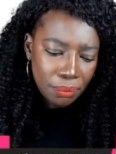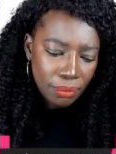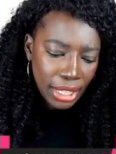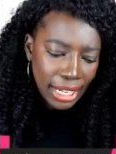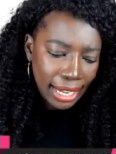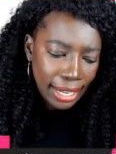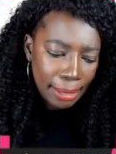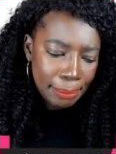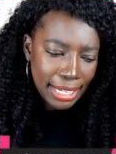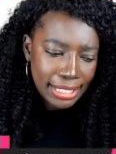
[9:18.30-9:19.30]
um,
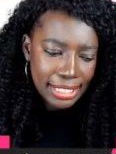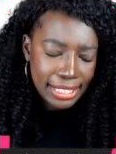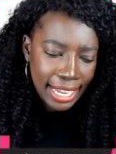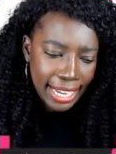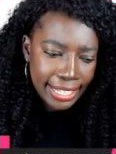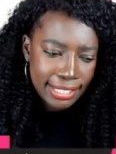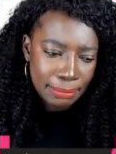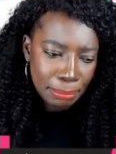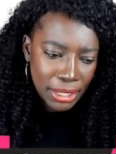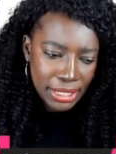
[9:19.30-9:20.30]
Nancy takes
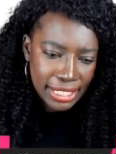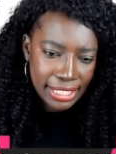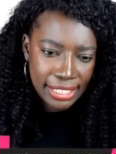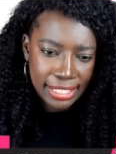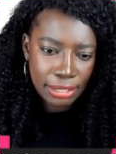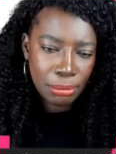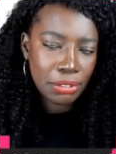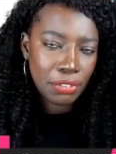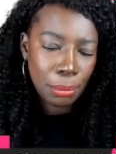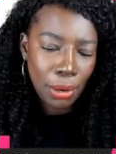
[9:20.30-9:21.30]
Bartise to see one of
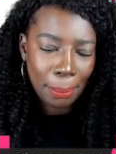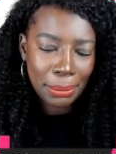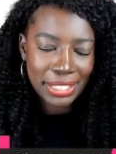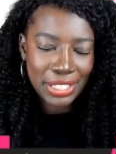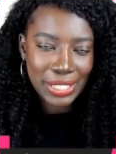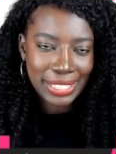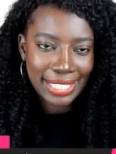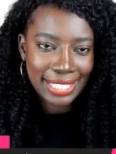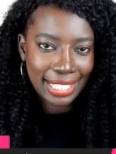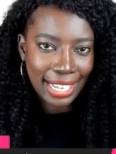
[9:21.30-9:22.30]
her properties, and you can see
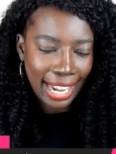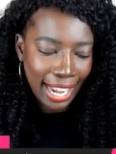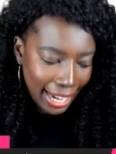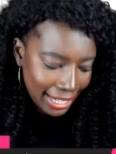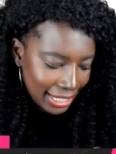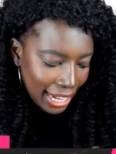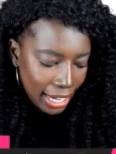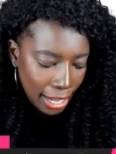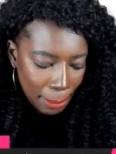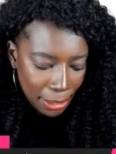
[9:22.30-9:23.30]
his li eyes light
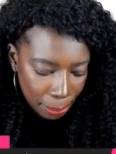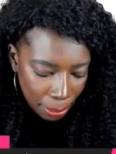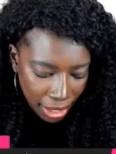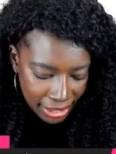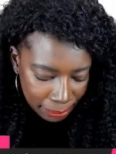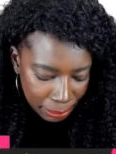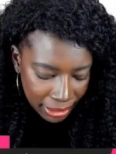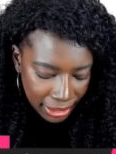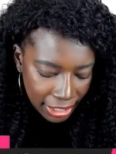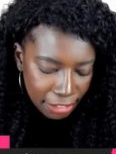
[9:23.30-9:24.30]
up at the
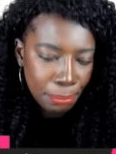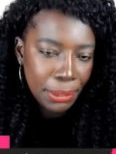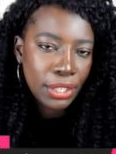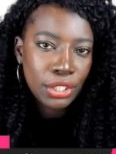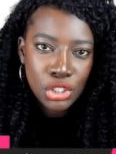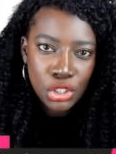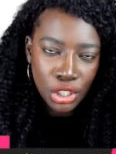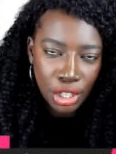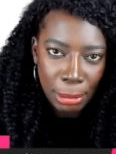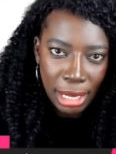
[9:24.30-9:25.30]
possibility of being her
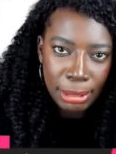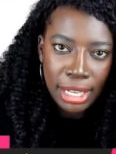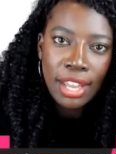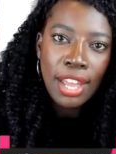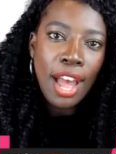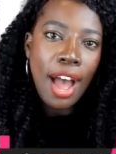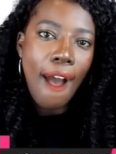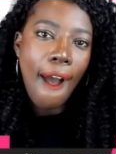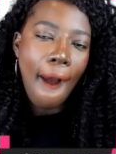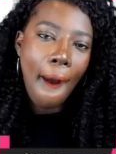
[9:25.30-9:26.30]
sugar baby.
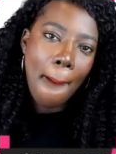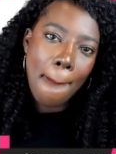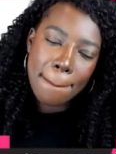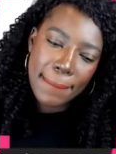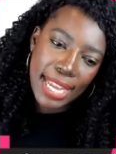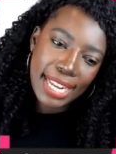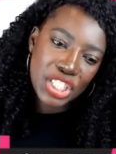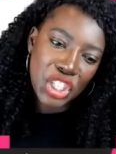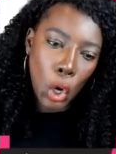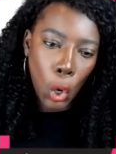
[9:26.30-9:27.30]
Um, and he's like, "Oh,